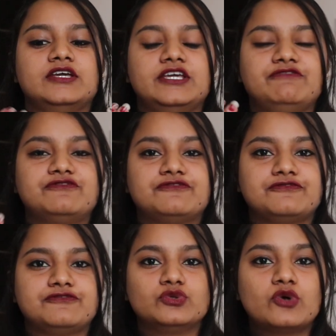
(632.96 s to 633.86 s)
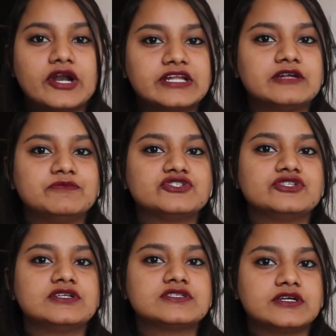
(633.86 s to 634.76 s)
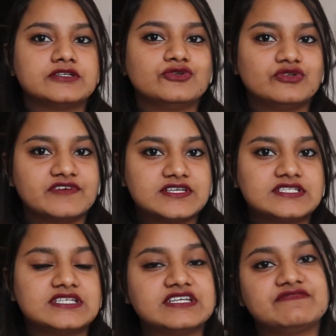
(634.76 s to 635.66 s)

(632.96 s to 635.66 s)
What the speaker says: if you got an admission in a certain university,